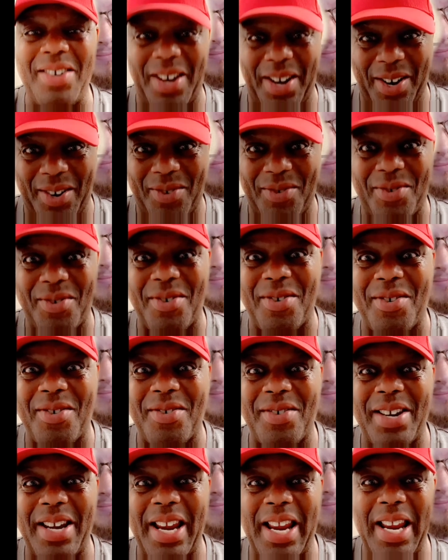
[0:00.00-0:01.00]
is
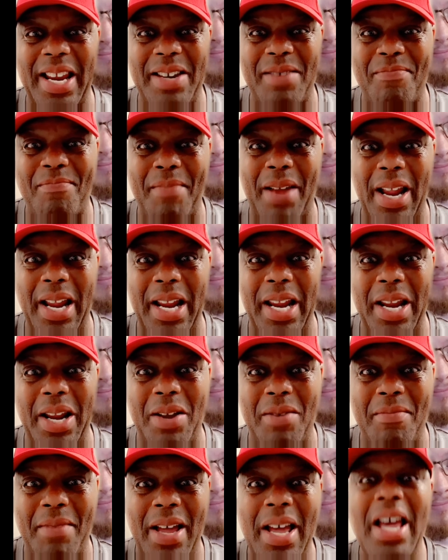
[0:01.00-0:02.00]
sir, yes
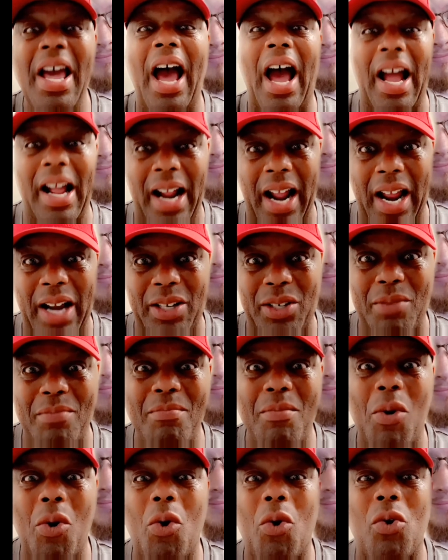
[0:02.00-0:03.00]
ma'am. I got
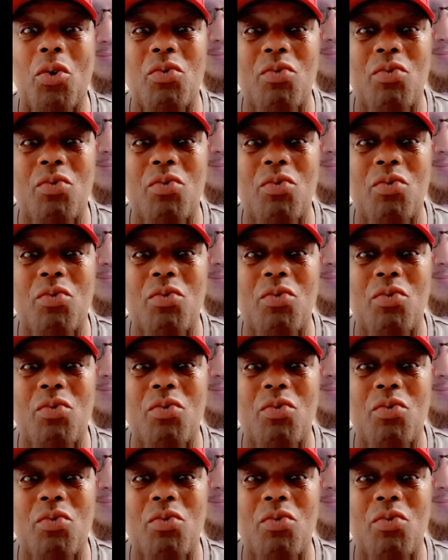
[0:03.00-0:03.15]
some more